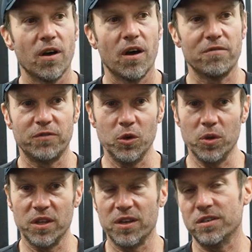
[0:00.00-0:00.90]
A few
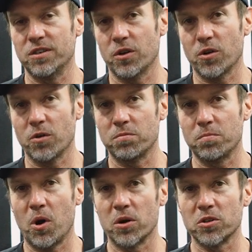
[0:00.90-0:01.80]
of the interior
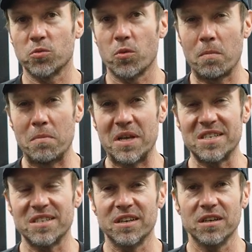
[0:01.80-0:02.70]
parts were
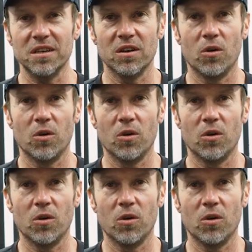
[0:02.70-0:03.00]
missing